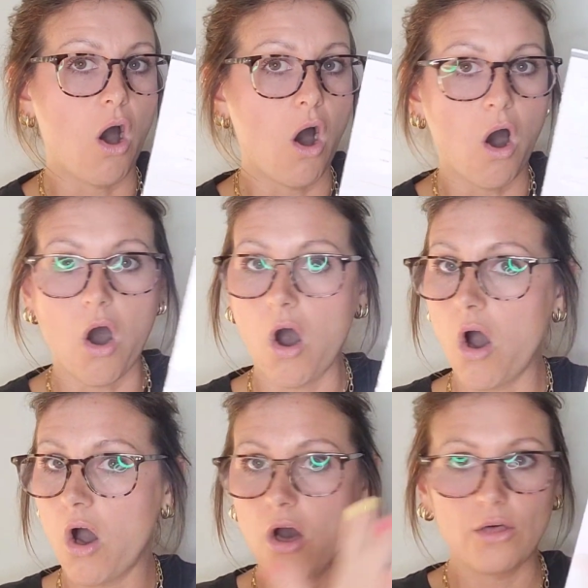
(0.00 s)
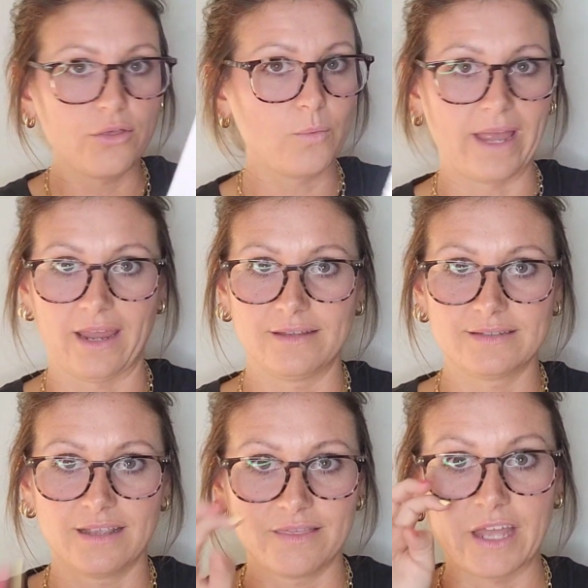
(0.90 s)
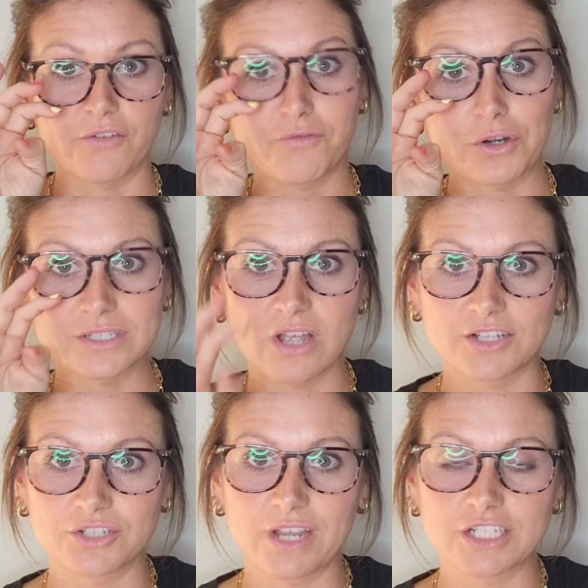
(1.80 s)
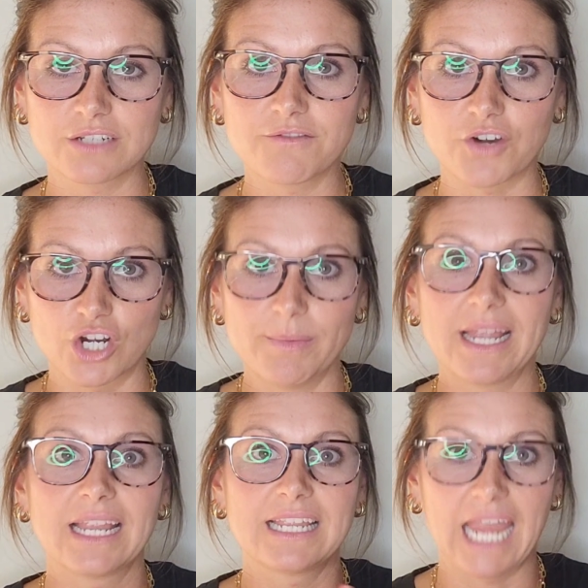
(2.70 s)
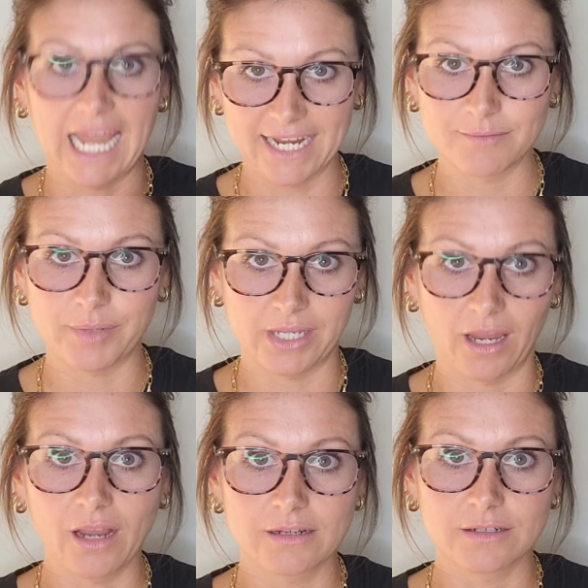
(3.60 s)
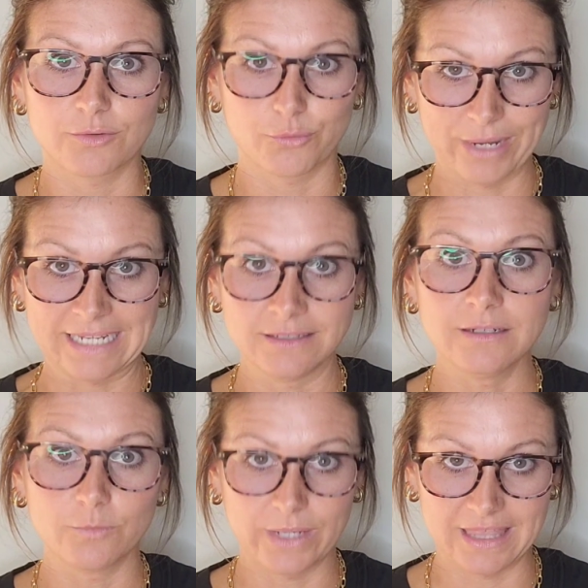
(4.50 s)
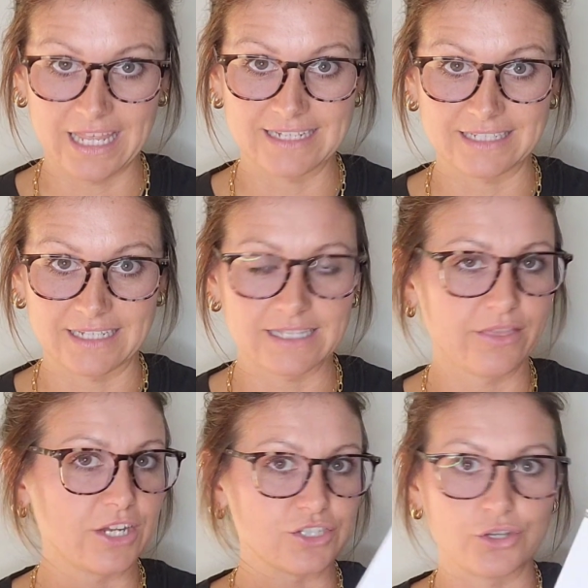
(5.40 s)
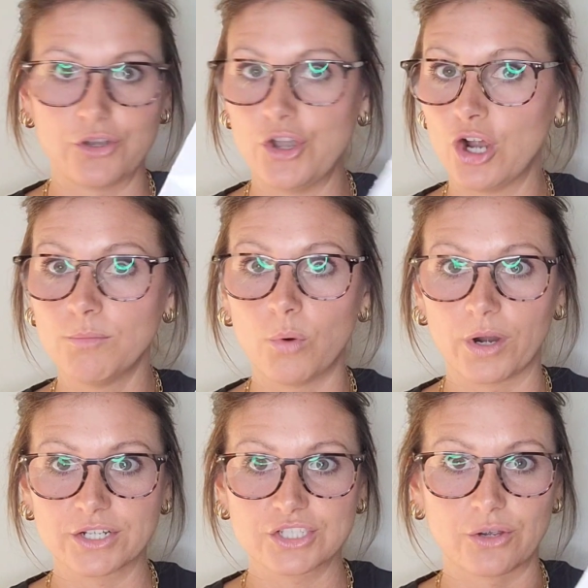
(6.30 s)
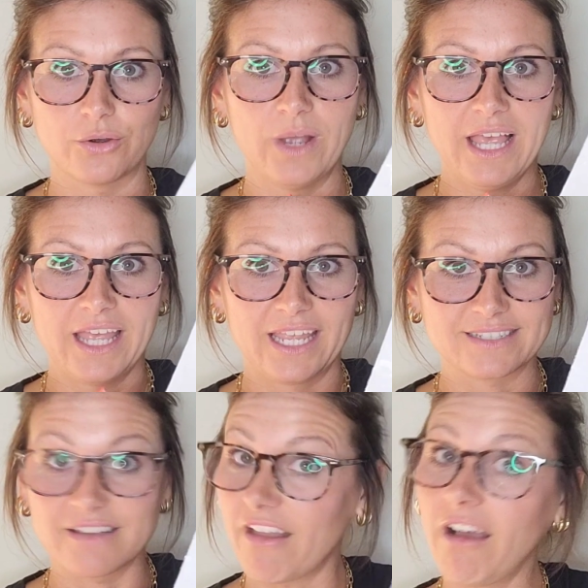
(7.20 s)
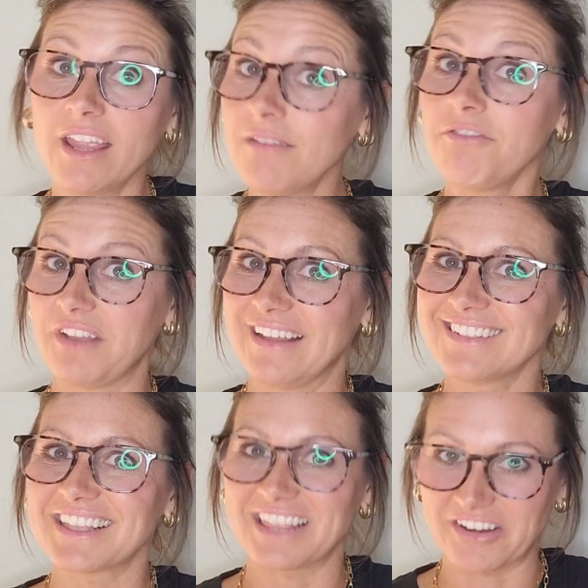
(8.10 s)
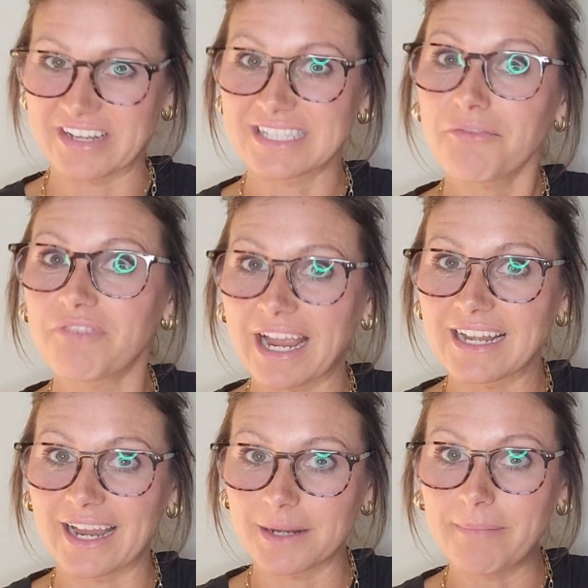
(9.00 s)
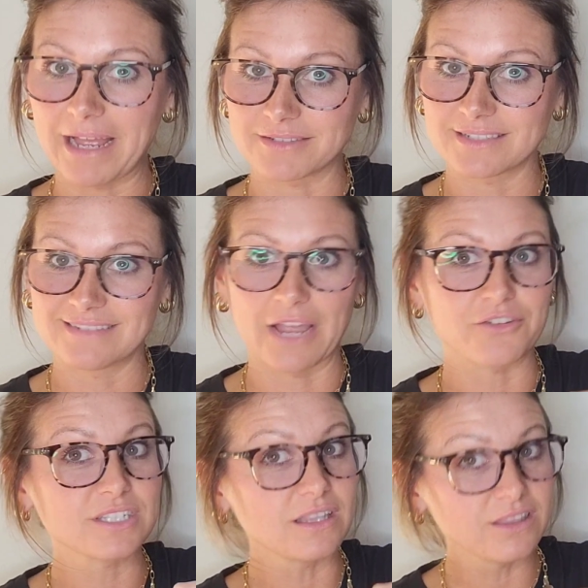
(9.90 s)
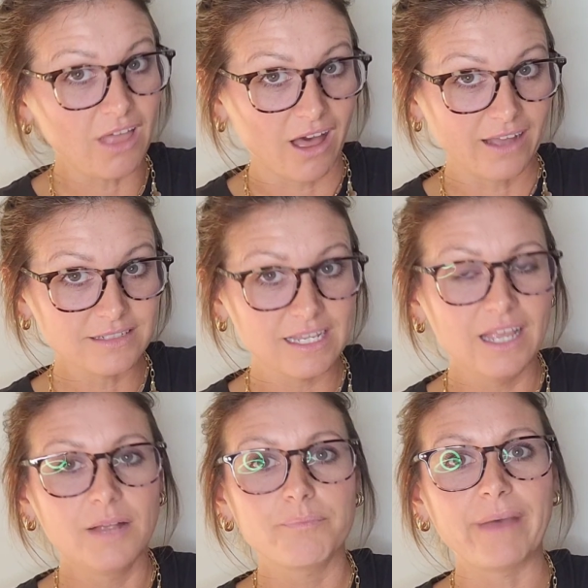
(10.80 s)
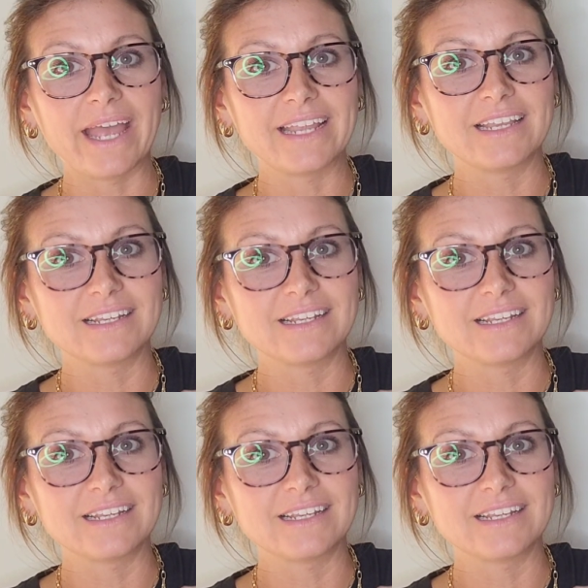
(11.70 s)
all the ways that a first conjugation verb can be written with endings. There's no more. So it's not infinite. There is a finite amount. Now there's a lot, but